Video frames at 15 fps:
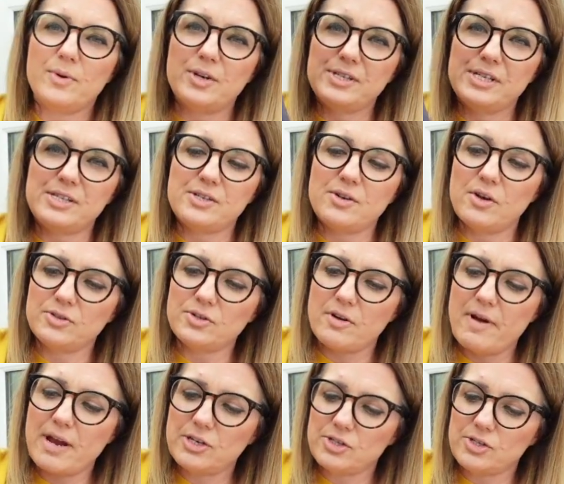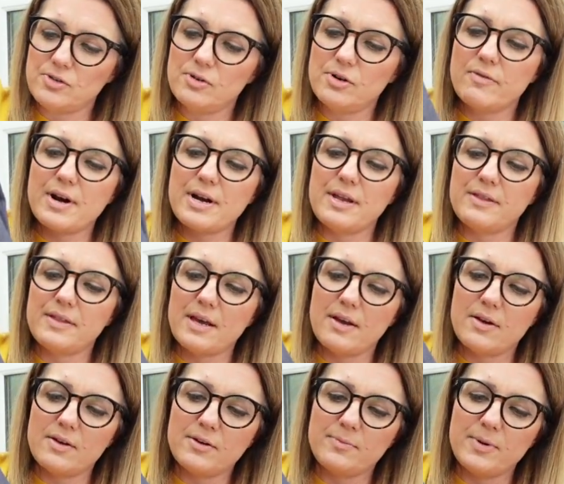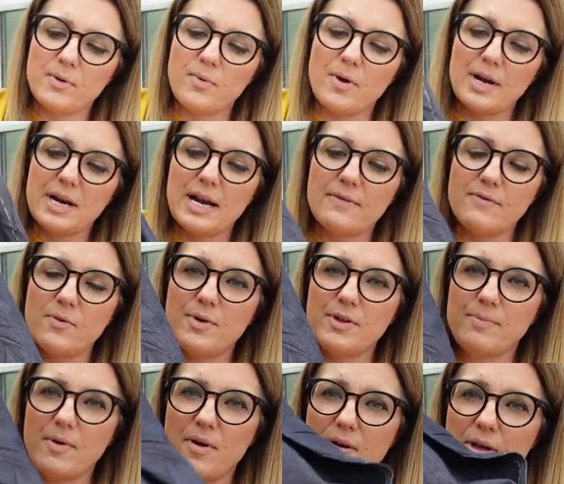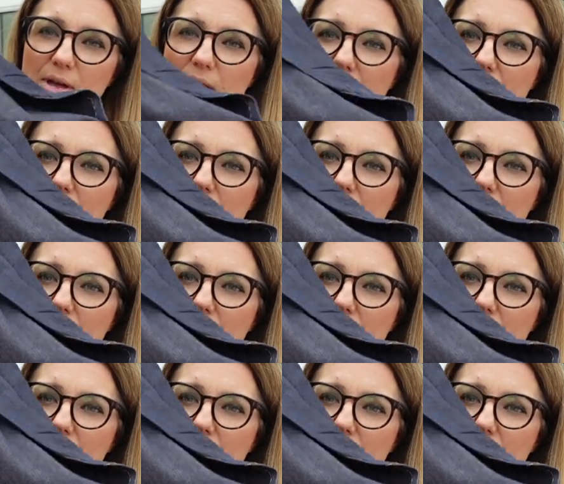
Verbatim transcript: because it's not directional or anything. I could be quite clever with my